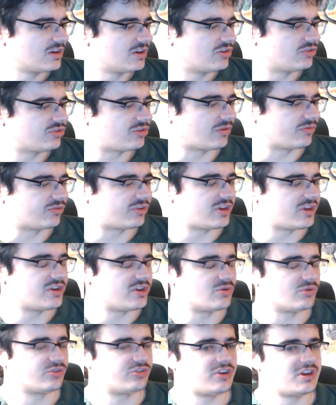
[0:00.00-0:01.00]
So obviously
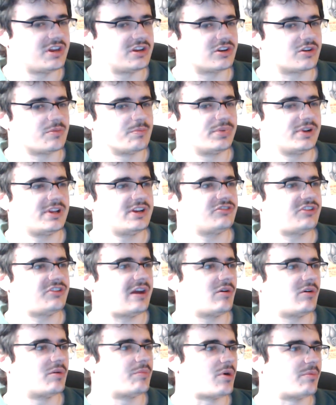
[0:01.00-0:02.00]
you're seeing the complete
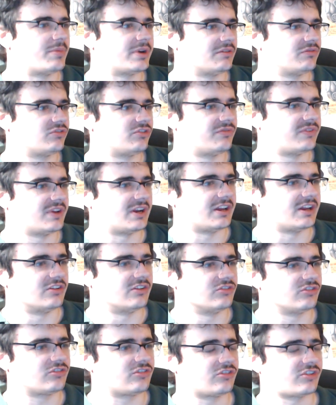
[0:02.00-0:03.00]
terror bombing of
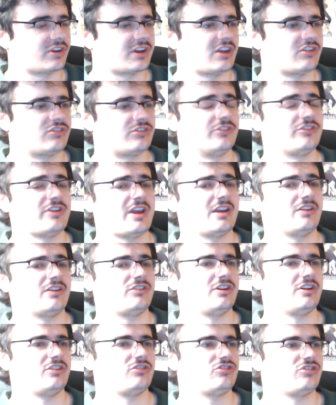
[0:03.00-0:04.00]
civilians, because I guess the
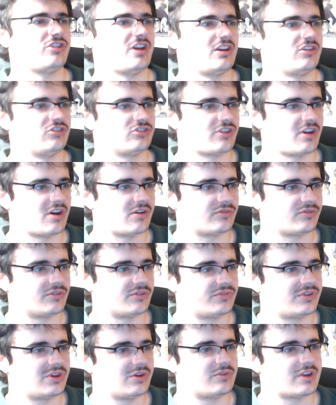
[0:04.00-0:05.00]
tactics changed after a
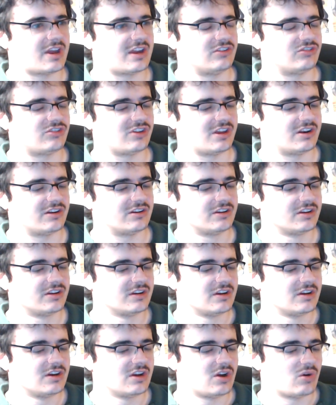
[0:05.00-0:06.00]
few days in,
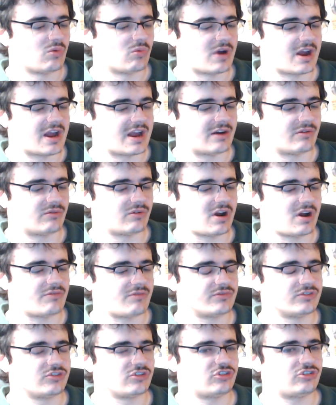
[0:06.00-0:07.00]
where rather
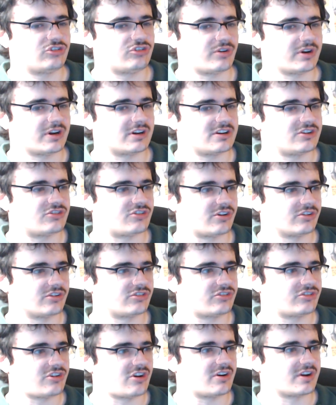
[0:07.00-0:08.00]
than just strictly trying
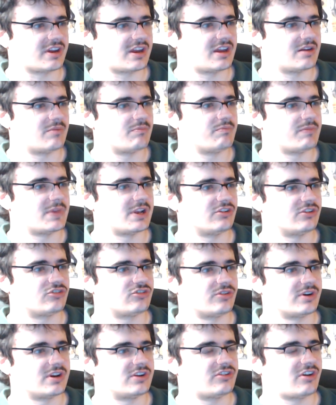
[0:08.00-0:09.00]
to target
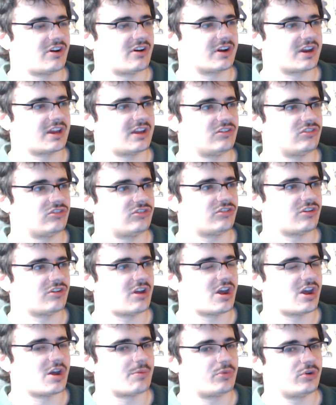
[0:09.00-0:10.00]
military targets,
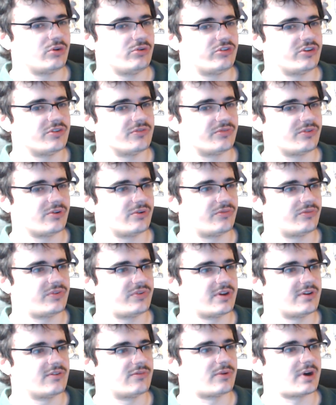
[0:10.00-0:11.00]
Putin threw a
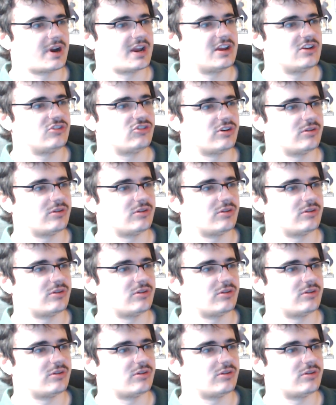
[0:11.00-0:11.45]
fit of rage, and